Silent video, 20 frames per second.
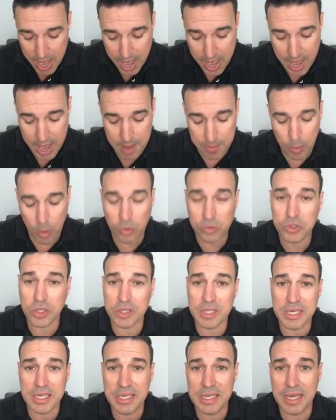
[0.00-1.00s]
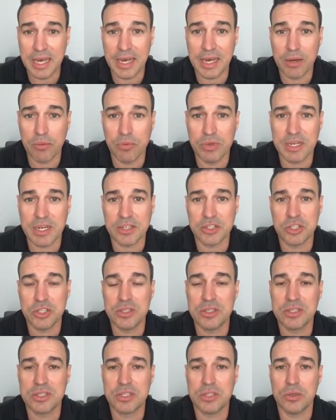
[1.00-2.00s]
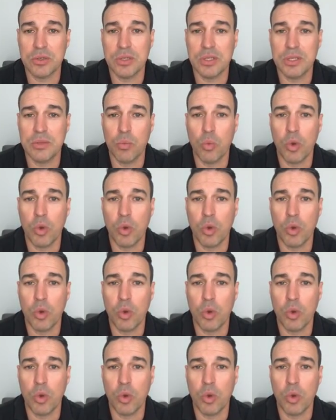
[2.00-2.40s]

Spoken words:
Also the reductions to